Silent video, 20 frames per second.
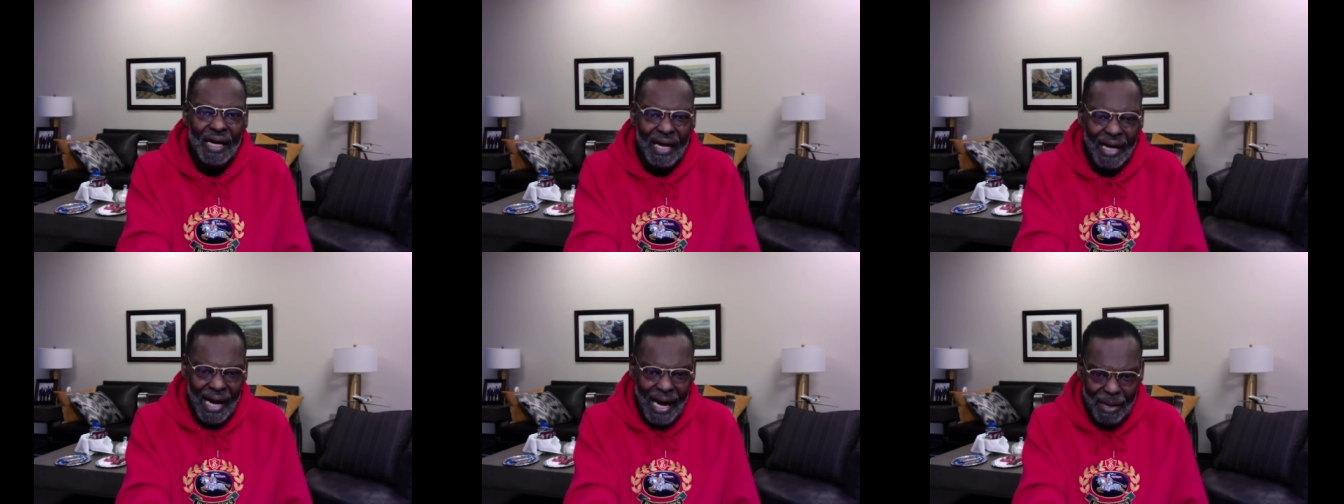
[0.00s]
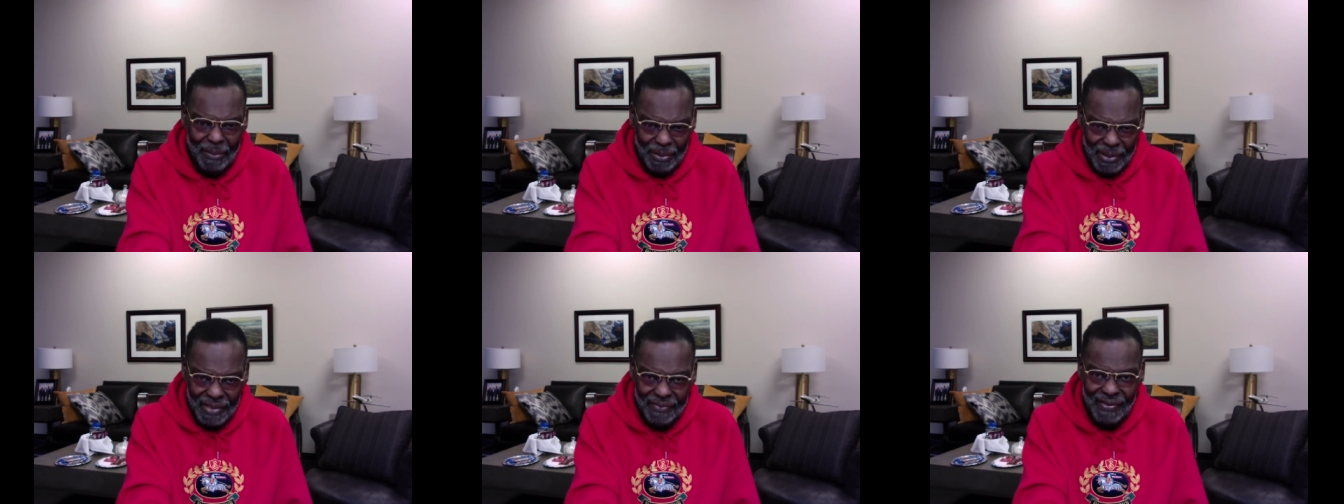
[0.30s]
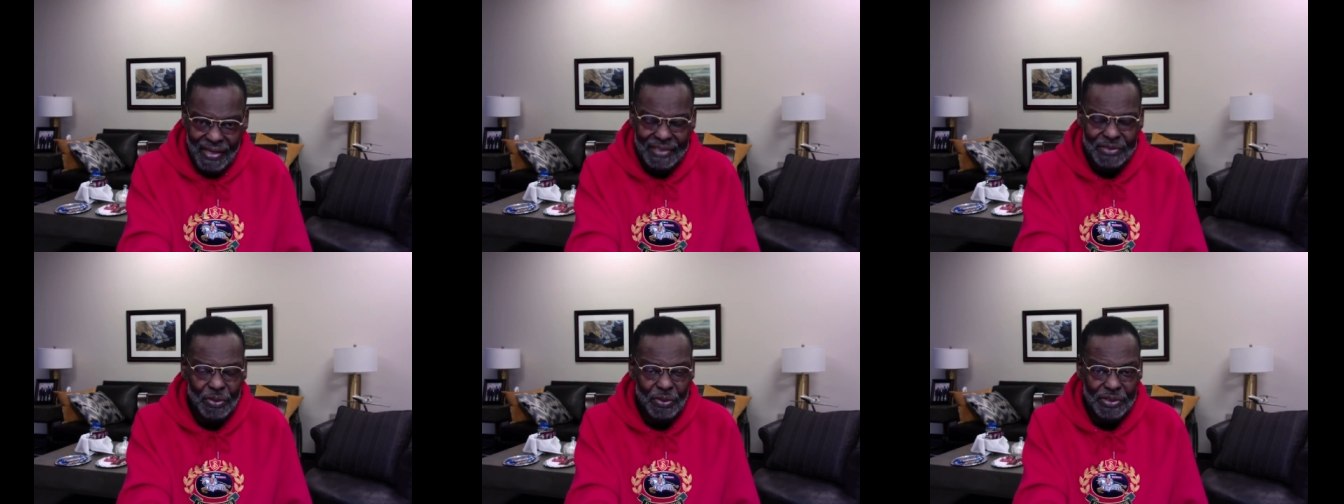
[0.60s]
I believe
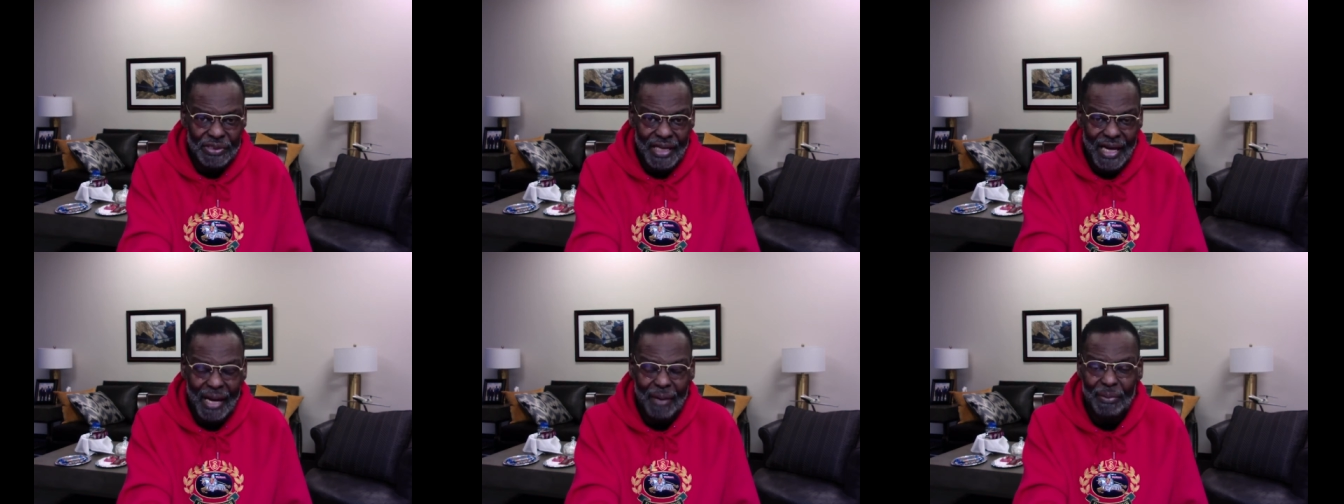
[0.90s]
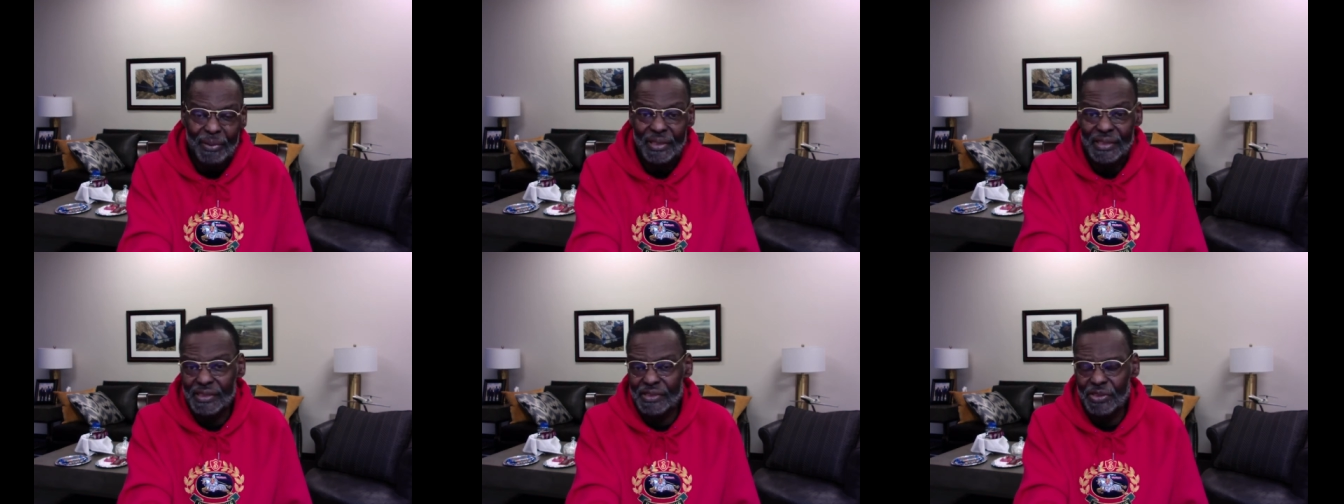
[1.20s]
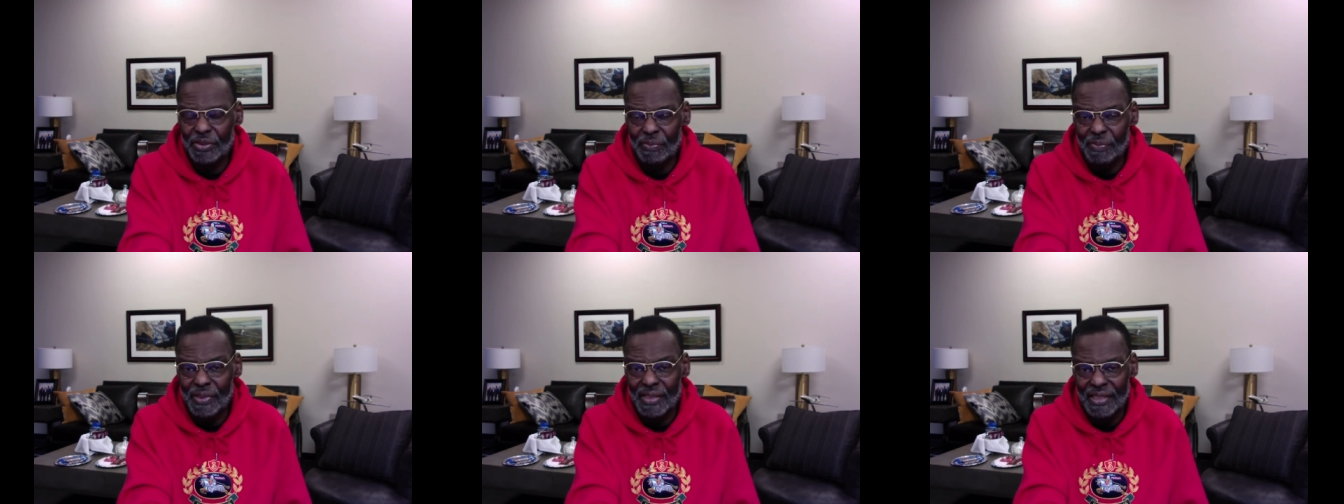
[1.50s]
that's what's happening
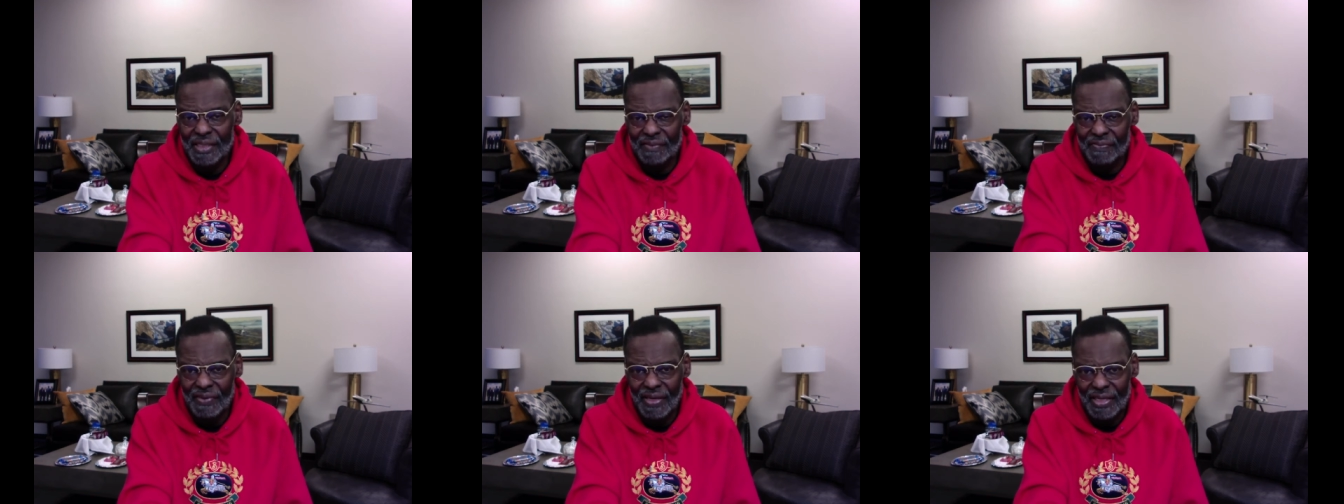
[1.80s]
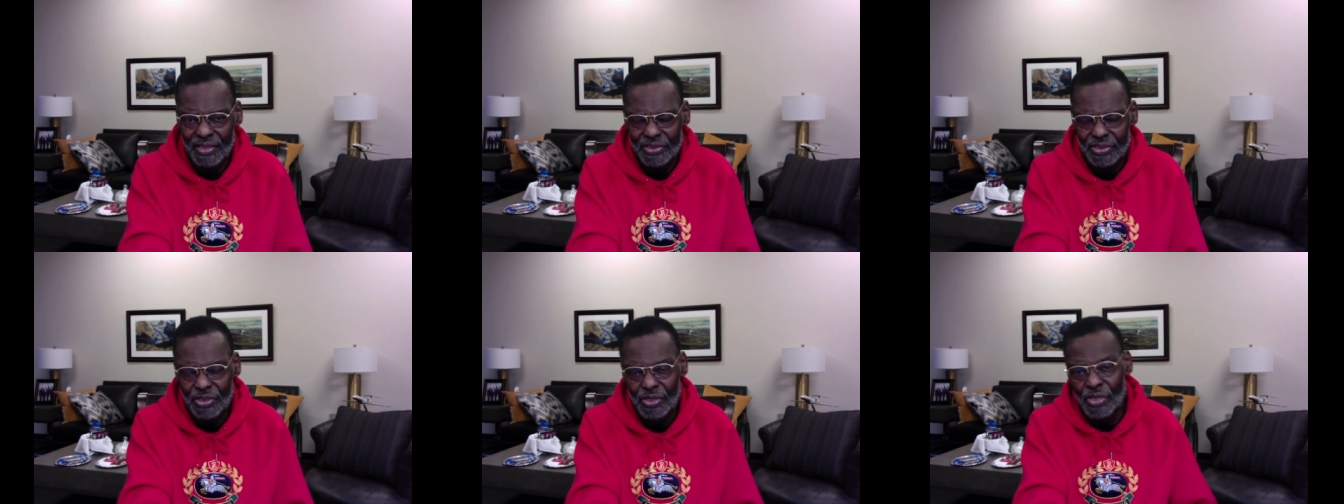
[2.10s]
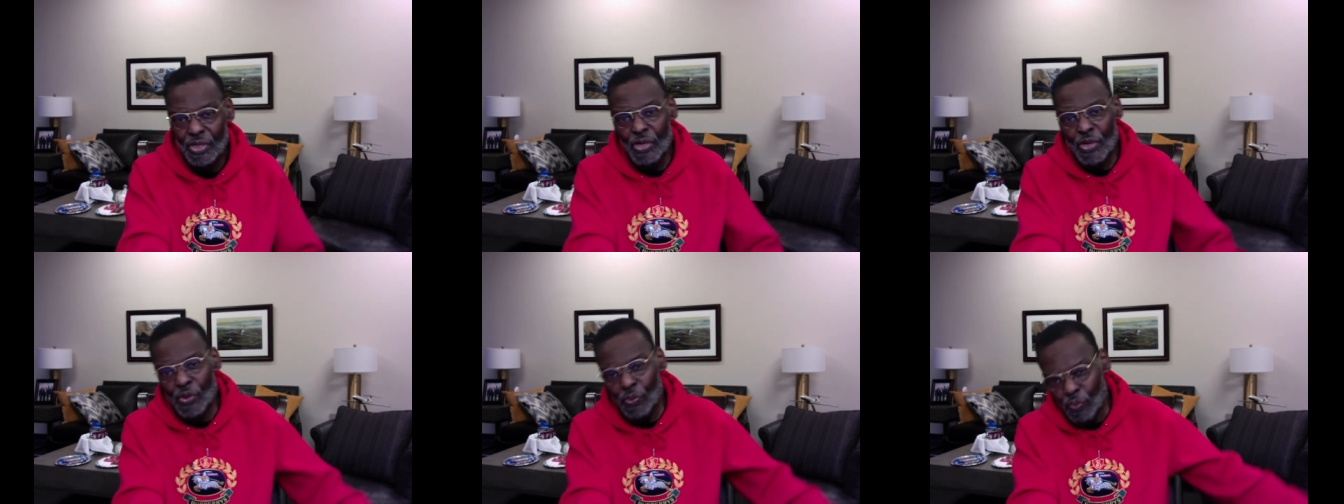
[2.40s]
to many of us.
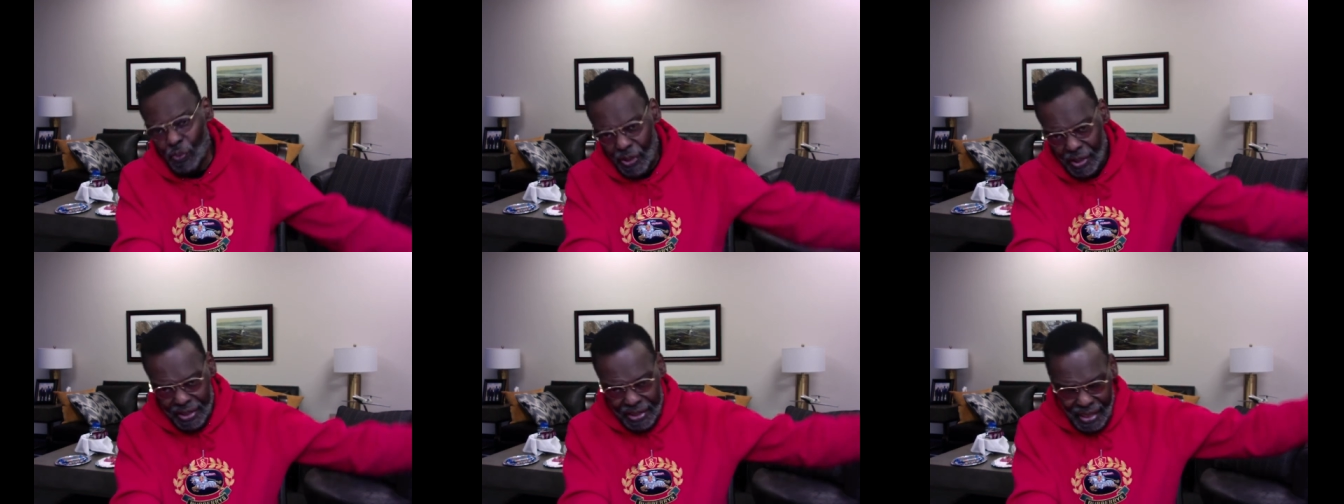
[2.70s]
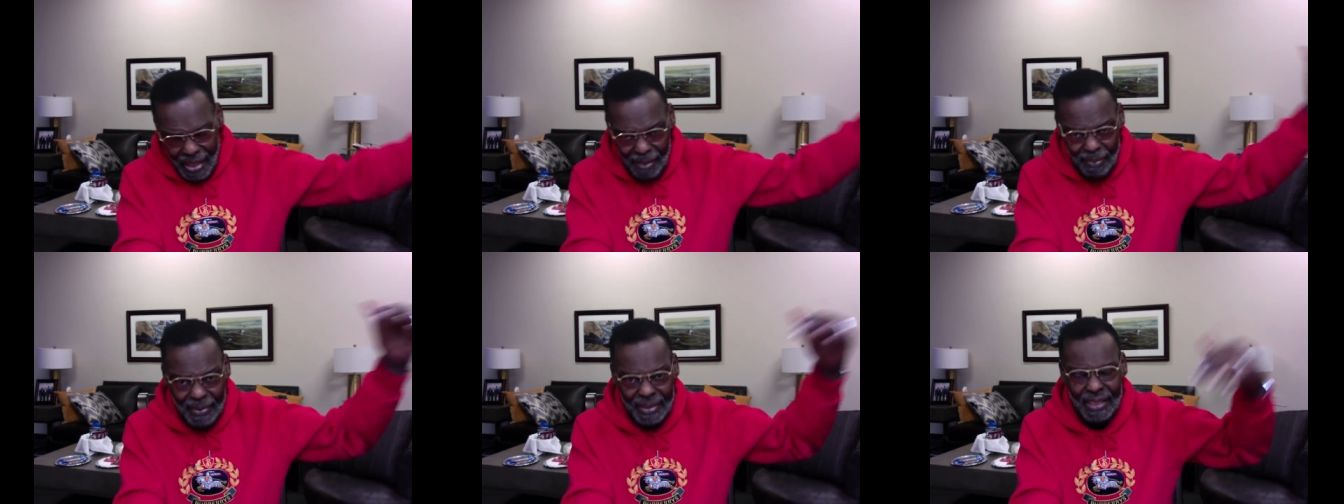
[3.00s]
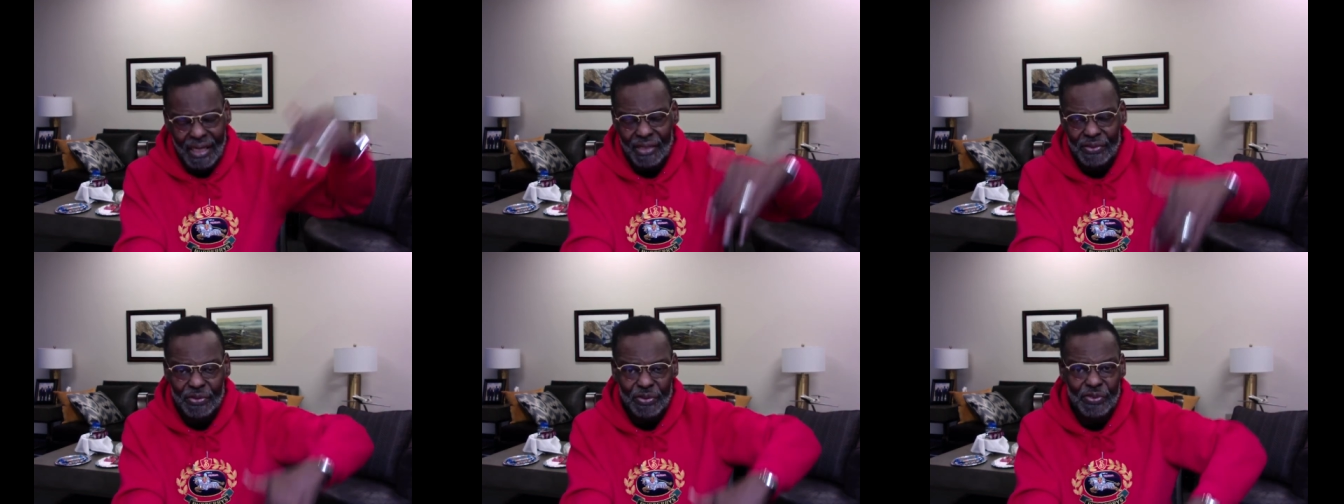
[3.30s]
We're
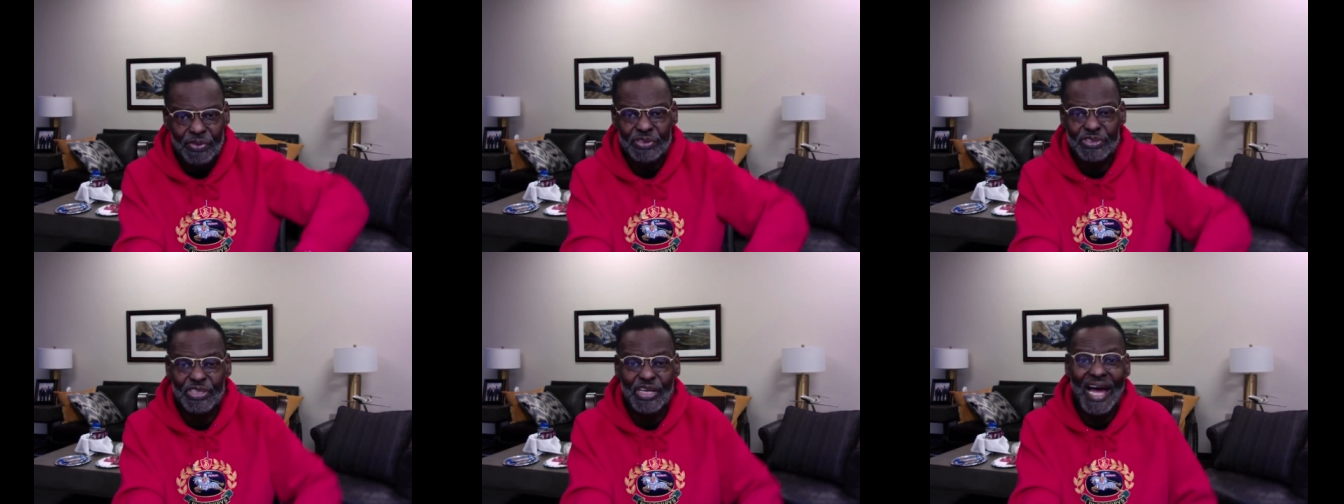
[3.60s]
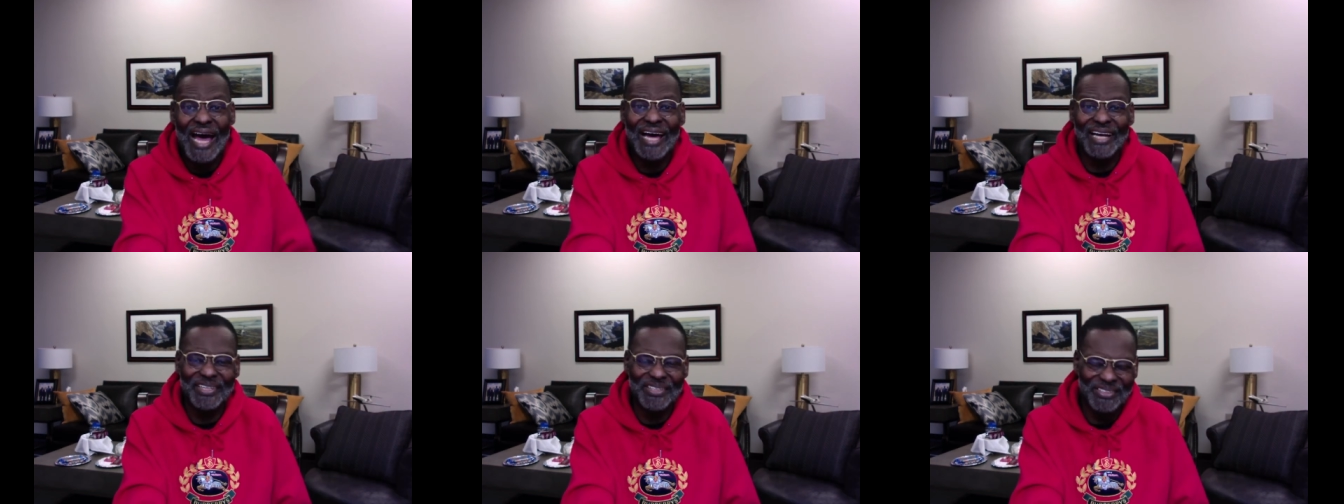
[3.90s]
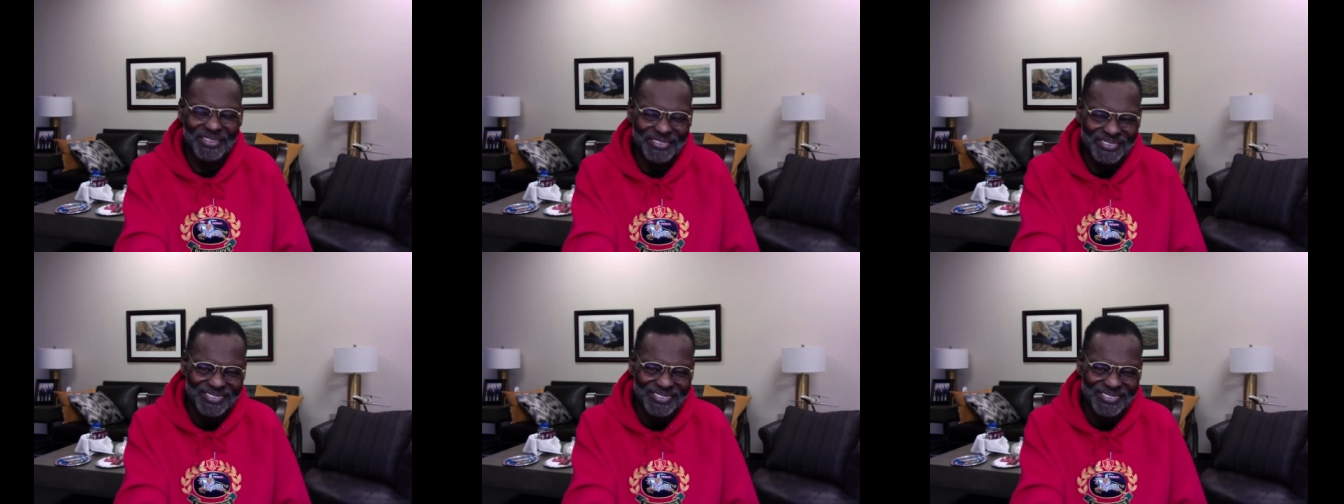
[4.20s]
coming under the shadow